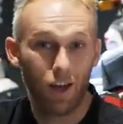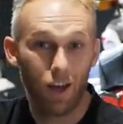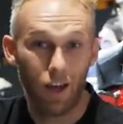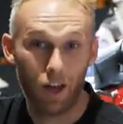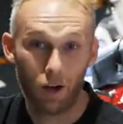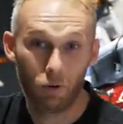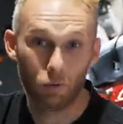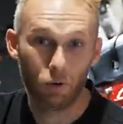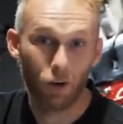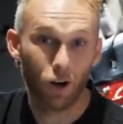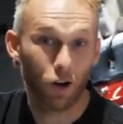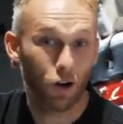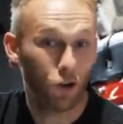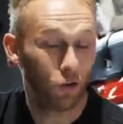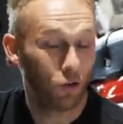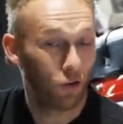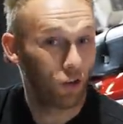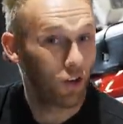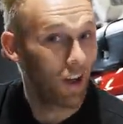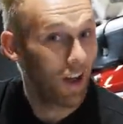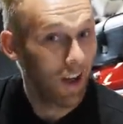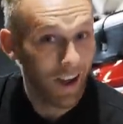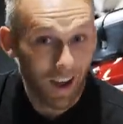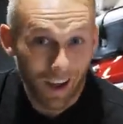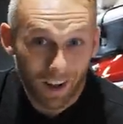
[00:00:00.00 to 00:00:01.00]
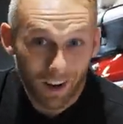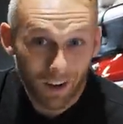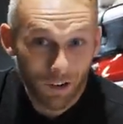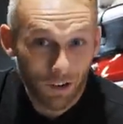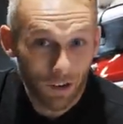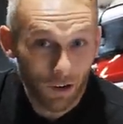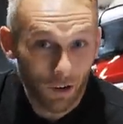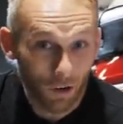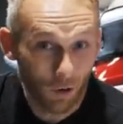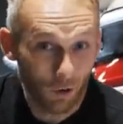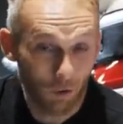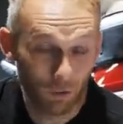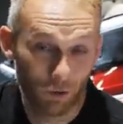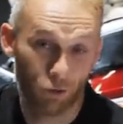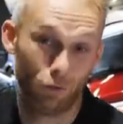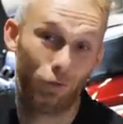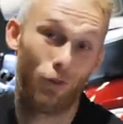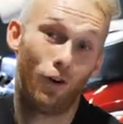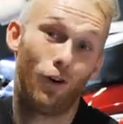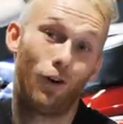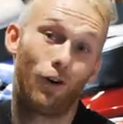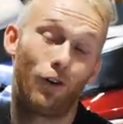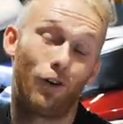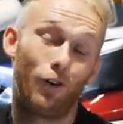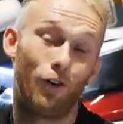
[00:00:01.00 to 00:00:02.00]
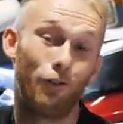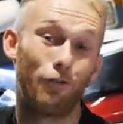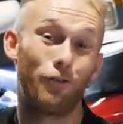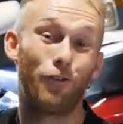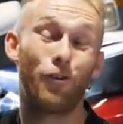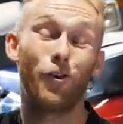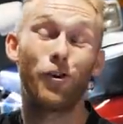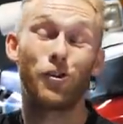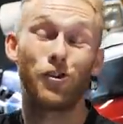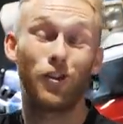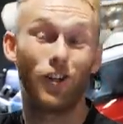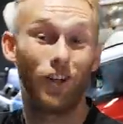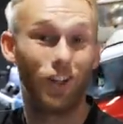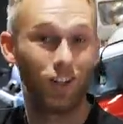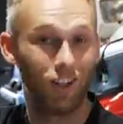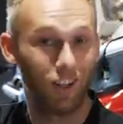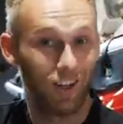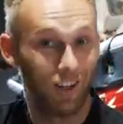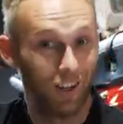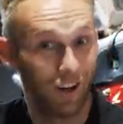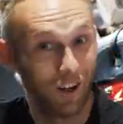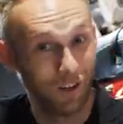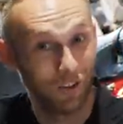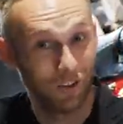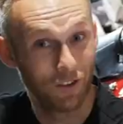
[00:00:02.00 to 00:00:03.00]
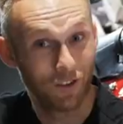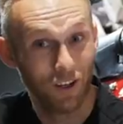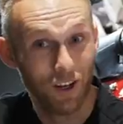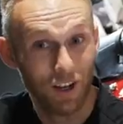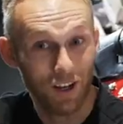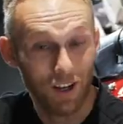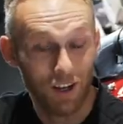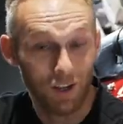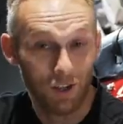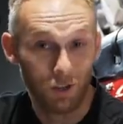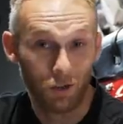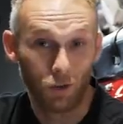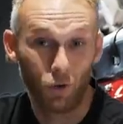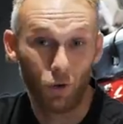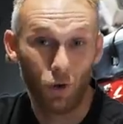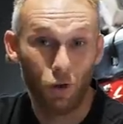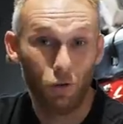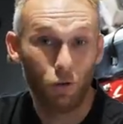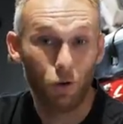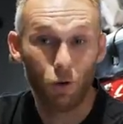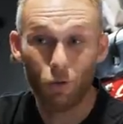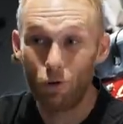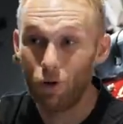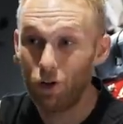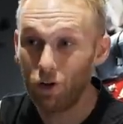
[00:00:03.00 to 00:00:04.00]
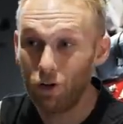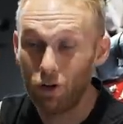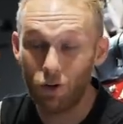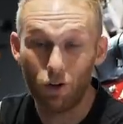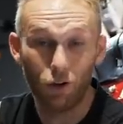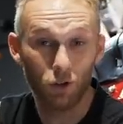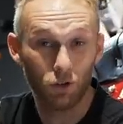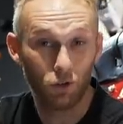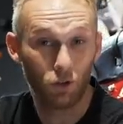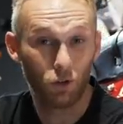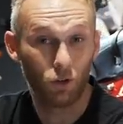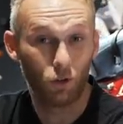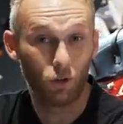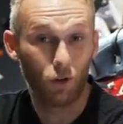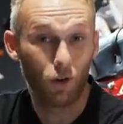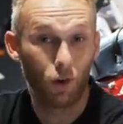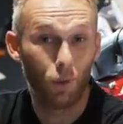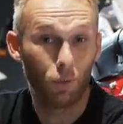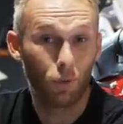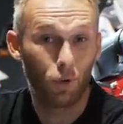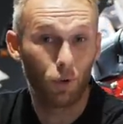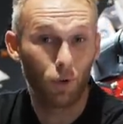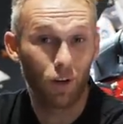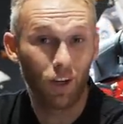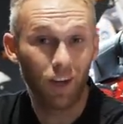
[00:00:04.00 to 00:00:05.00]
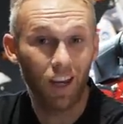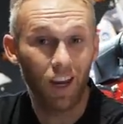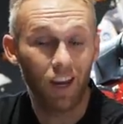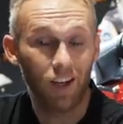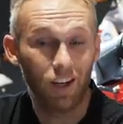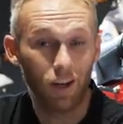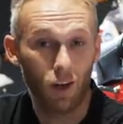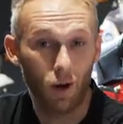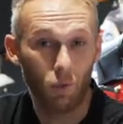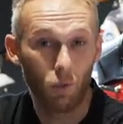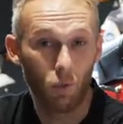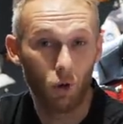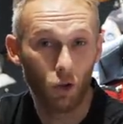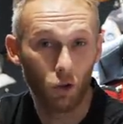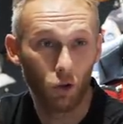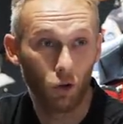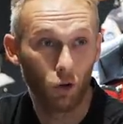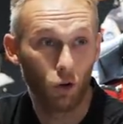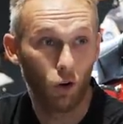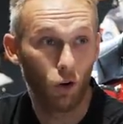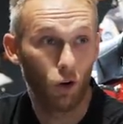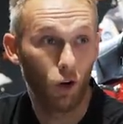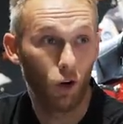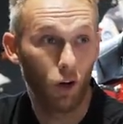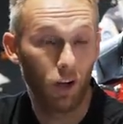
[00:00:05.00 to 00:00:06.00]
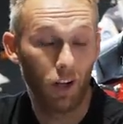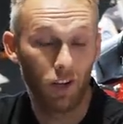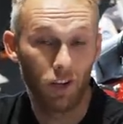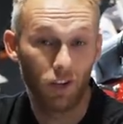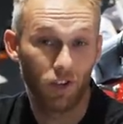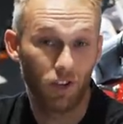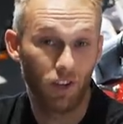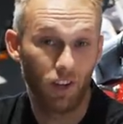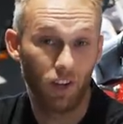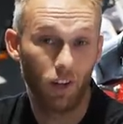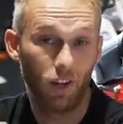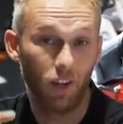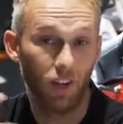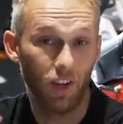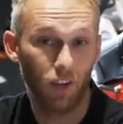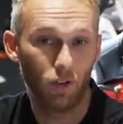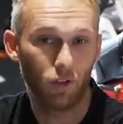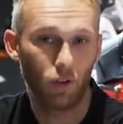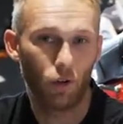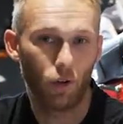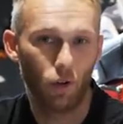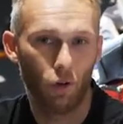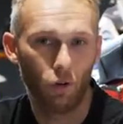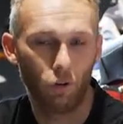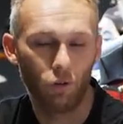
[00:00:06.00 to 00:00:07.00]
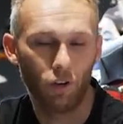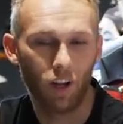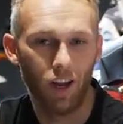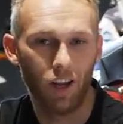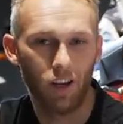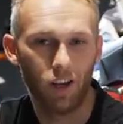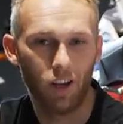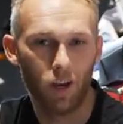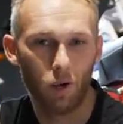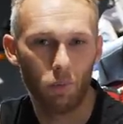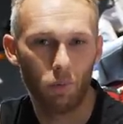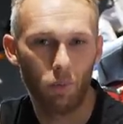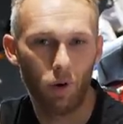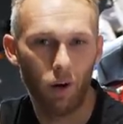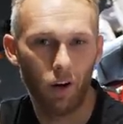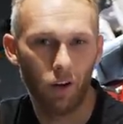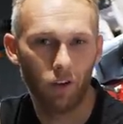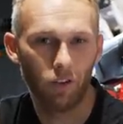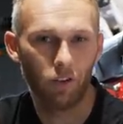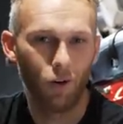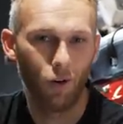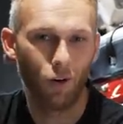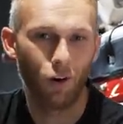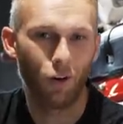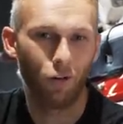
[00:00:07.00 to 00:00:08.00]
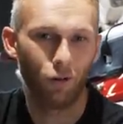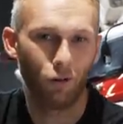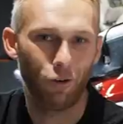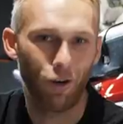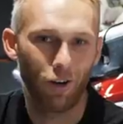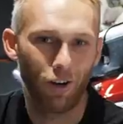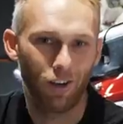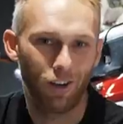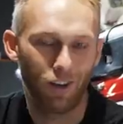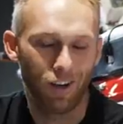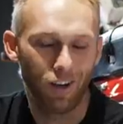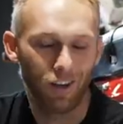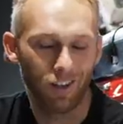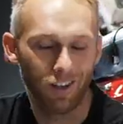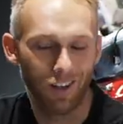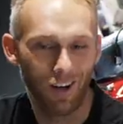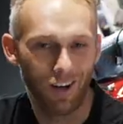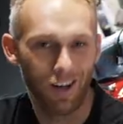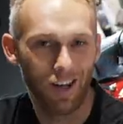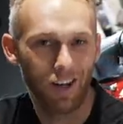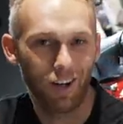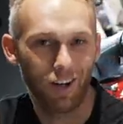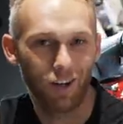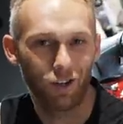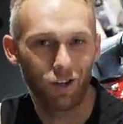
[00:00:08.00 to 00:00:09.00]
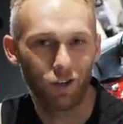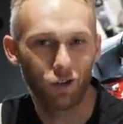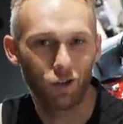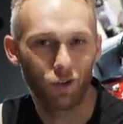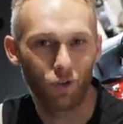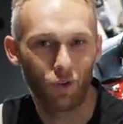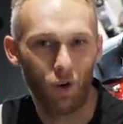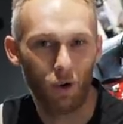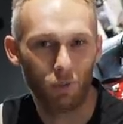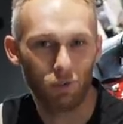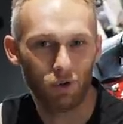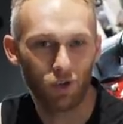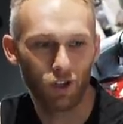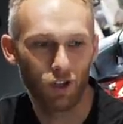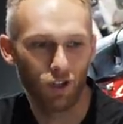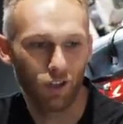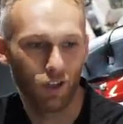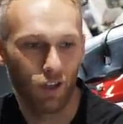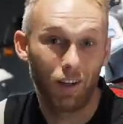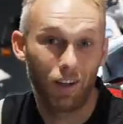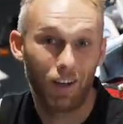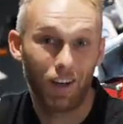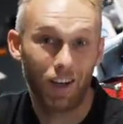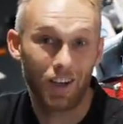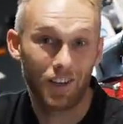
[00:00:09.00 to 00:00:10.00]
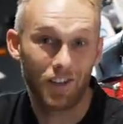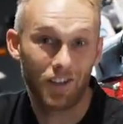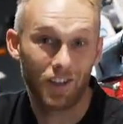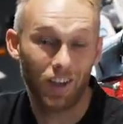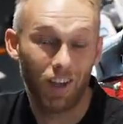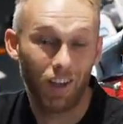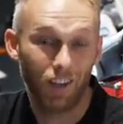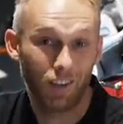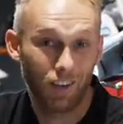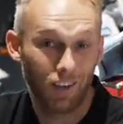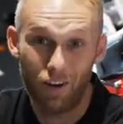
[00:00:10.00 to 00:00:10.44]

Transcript: And we are on the end of the vlog, unfortunately, guys. So if you want also to come to the KTM Moto Hall and see the history of KTM bikes, you can find the link in description. That's it.